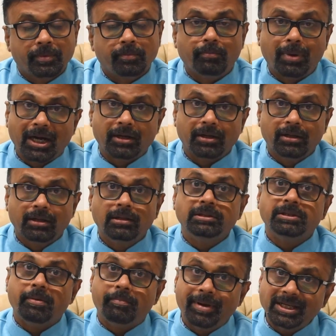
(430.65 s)
but
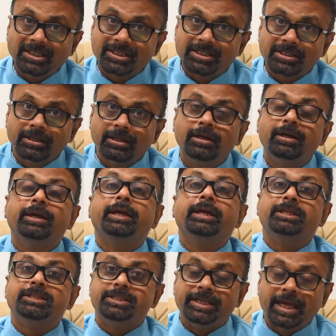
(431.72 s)
the best
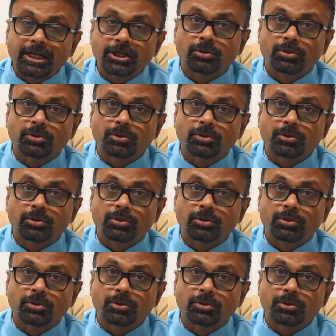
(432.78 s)
is yet